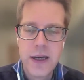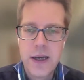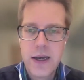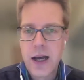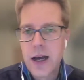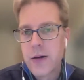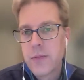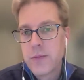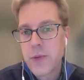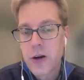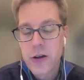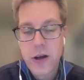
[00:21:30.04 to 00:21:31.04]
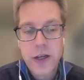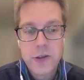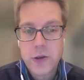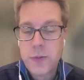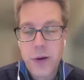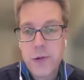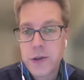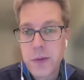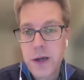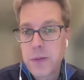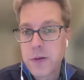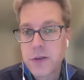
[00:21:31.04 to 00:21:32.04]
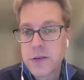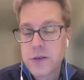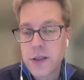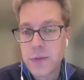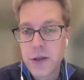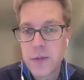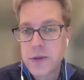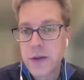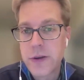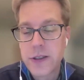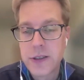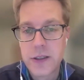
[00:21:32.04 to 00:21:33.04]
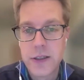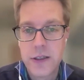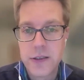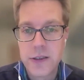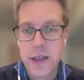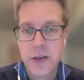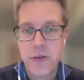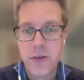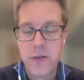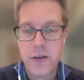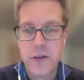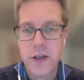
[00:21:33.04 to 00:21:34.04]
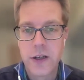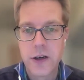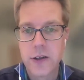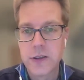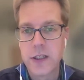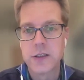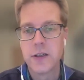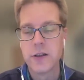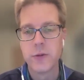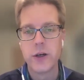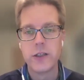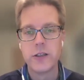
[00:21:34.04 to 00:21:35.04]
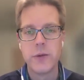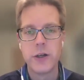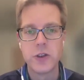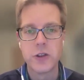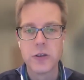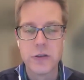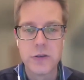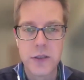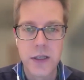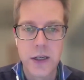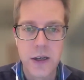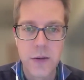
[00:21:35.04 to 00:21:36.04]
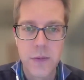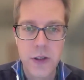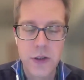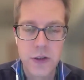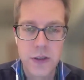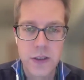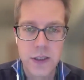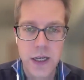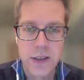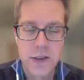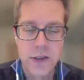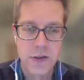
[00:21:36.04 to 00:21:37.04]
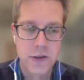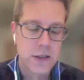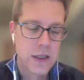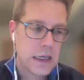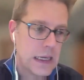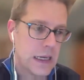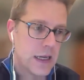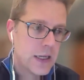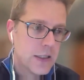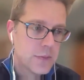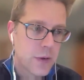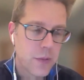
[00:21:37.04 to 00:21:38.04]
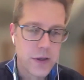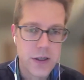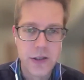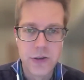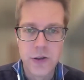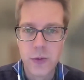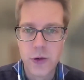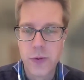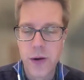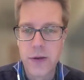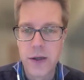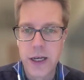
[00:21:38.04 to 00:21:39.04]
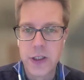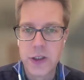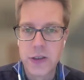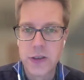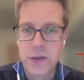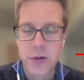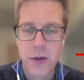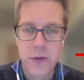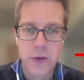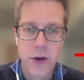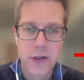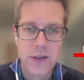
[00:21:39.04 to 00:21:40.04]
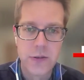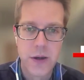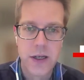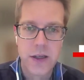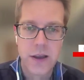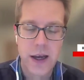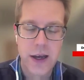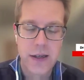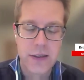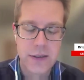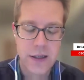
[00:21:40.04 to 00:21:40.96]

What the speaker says: Our clients do publish papers sometimes, and that's in a scientific field like ours. That's another way to measure success. So there's probably a dozen or more publications and probably twice as many of that,